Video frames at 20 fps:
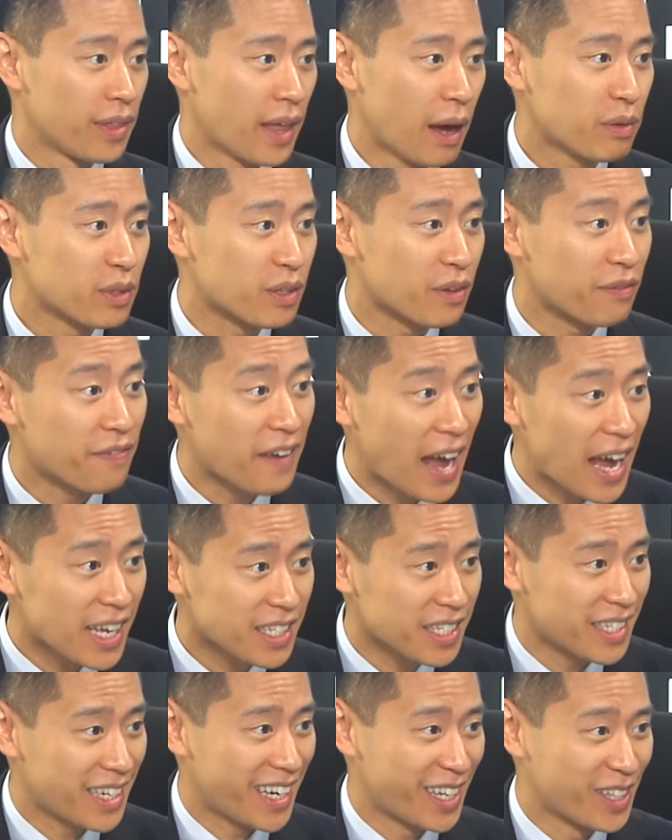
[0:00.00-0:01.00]
that was a
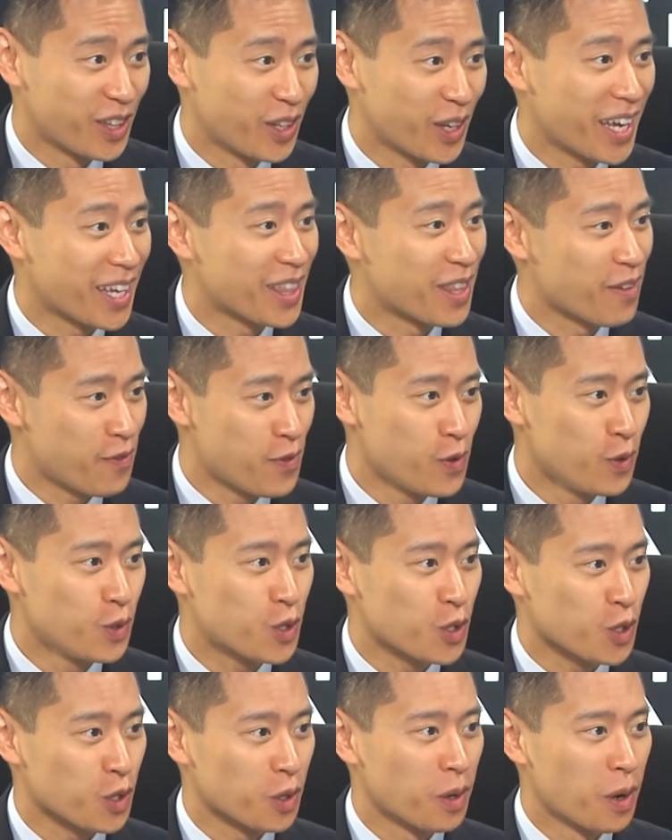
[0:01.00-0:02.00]
fascinating look at the
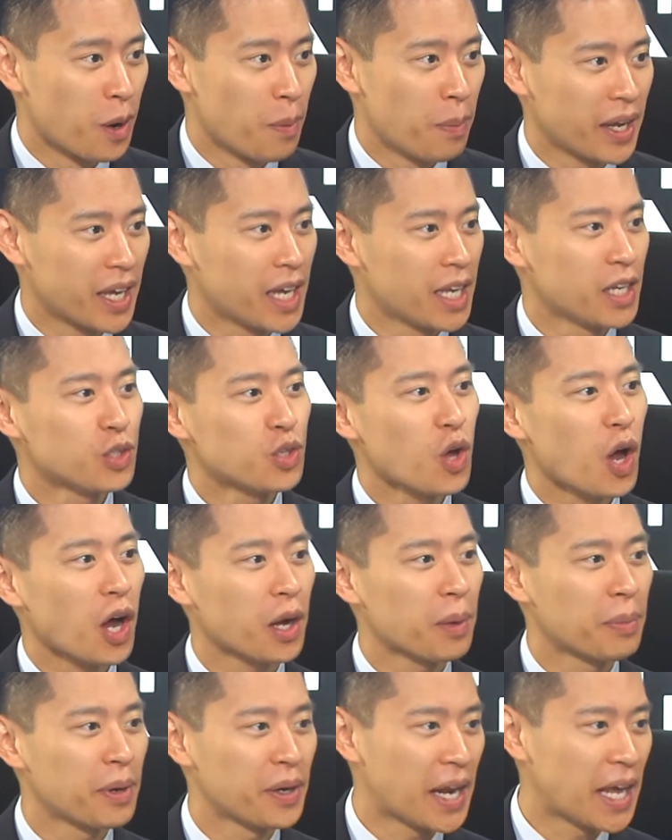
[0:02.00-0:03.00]
future, but can you talk
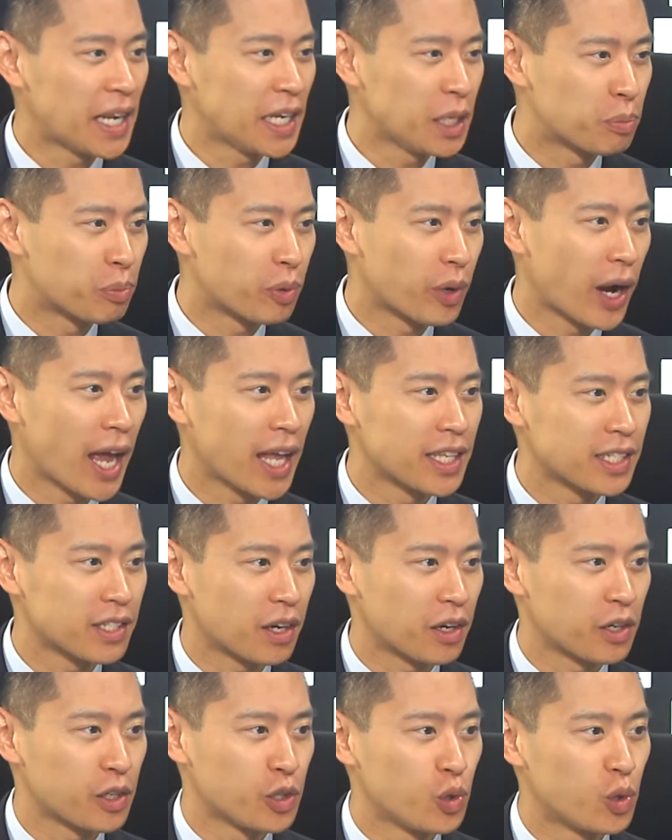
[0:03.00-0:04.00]
about any brands that
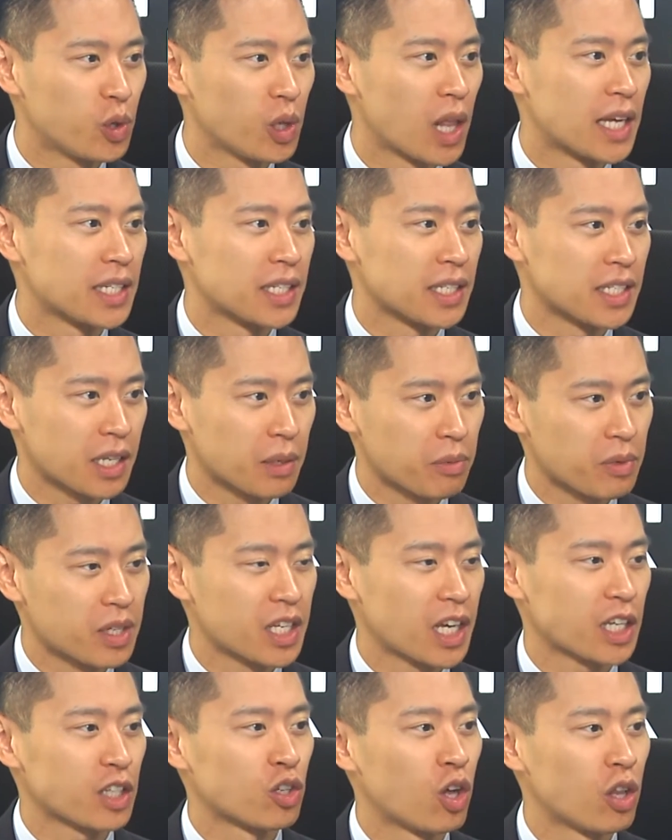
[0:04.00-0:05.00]
are utilizing some of the
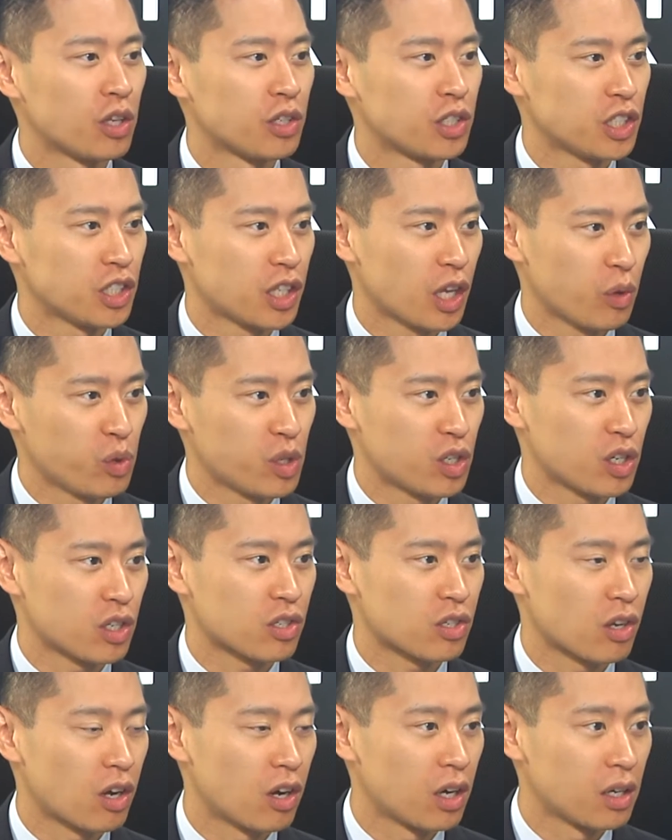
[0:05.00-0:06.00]
technologies that we just
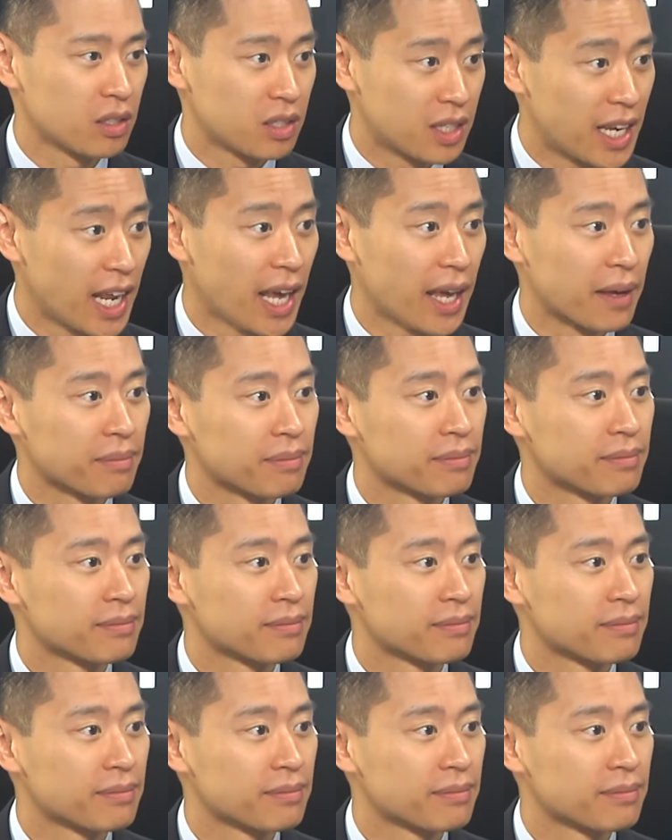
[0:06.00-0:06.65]
saw today?